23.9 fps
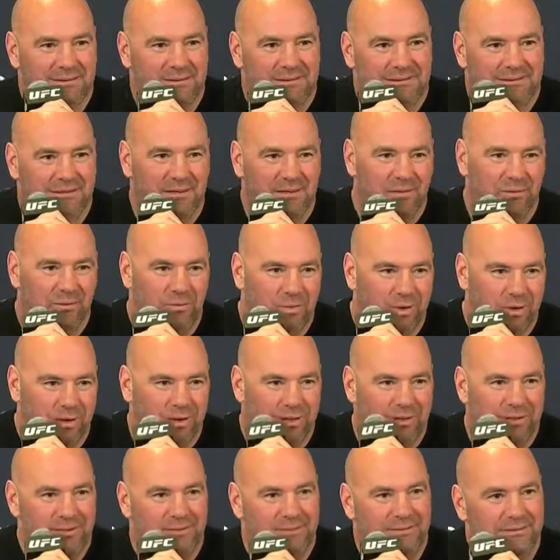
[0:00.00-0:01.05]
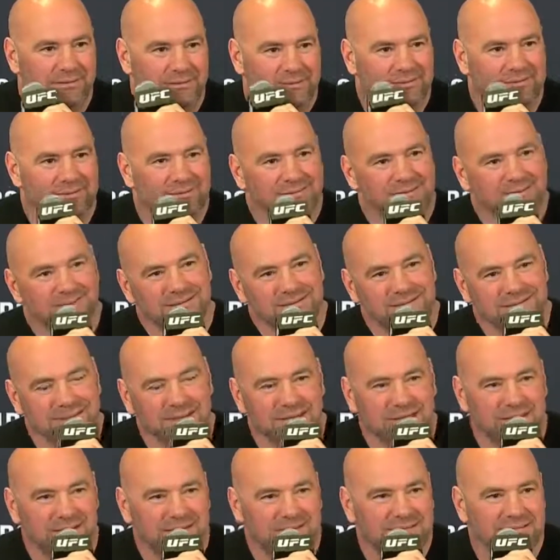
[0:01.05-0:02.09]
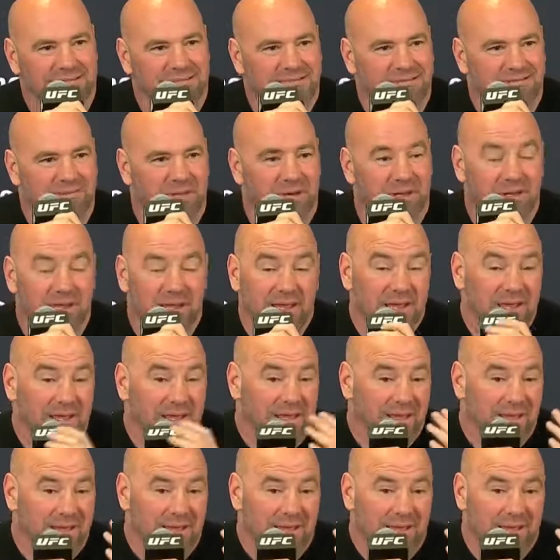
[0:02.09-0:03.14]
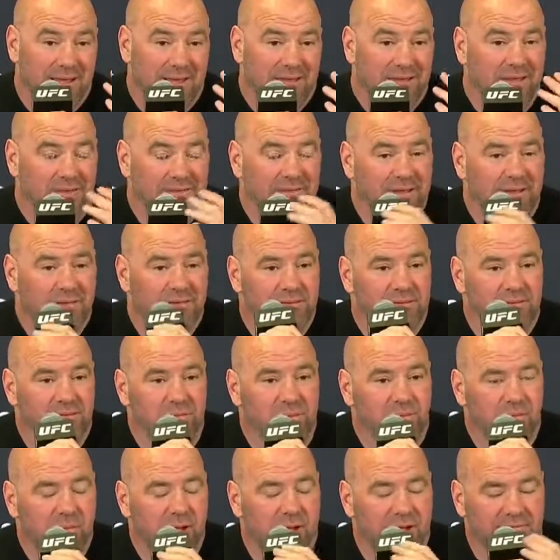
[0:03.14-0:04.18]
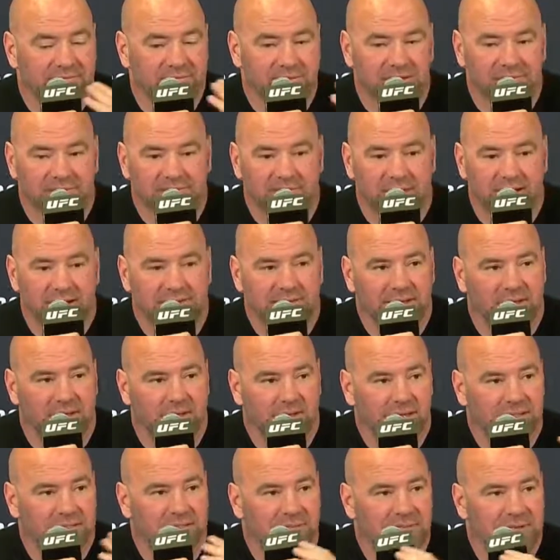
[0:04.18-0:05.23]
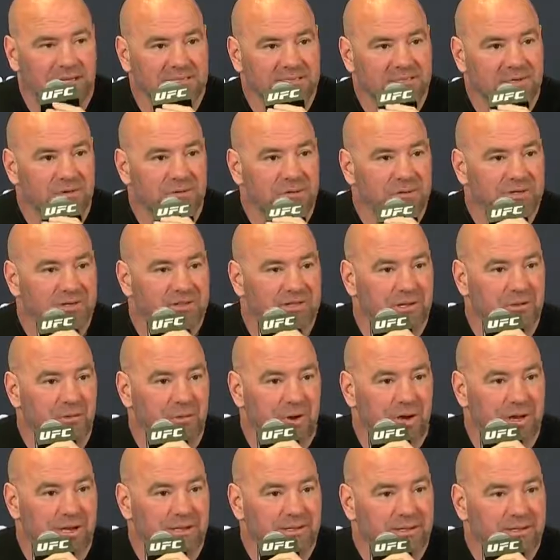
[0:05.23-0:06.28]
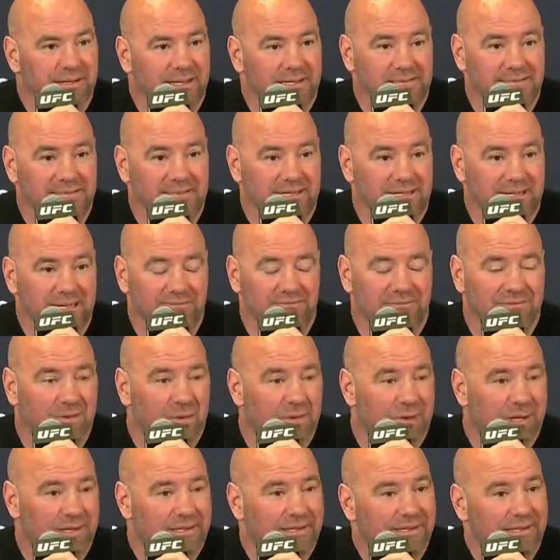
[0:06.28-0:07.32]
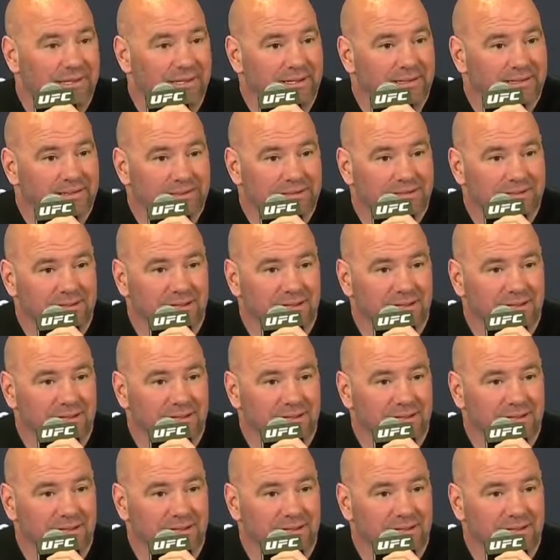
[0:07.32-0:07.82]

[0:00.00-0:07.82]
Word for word: Till won, this and that. So it's one of the, the, after the fight, they all looked at me and said, "Who do you think won?" I said, "I have no idea."